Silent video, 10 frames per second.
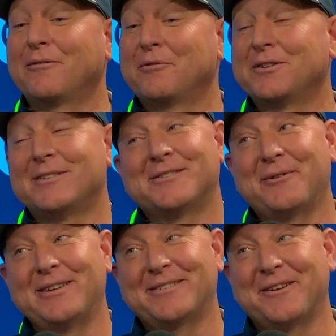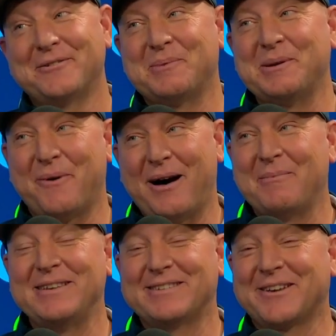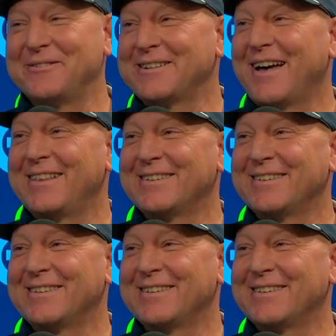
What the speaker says: originally, so East Coast people. I'm an East Coast guy too.